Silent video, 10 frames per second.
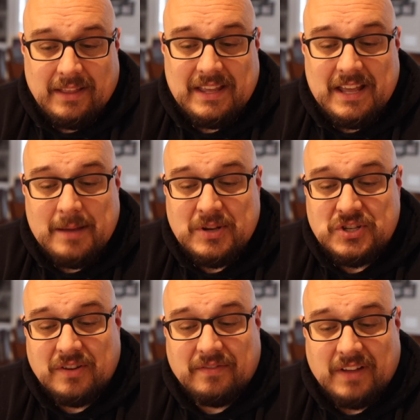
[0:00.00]
The
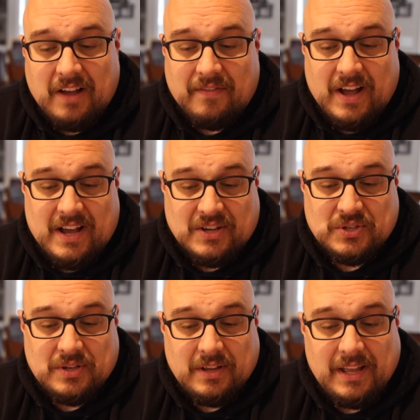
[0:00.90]
image of
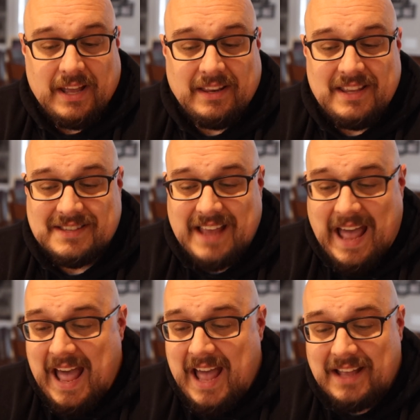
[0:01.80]
us. And these
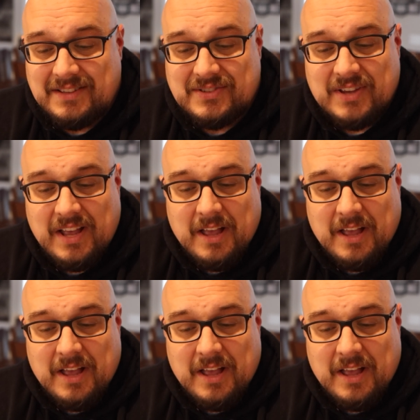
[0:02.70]
ads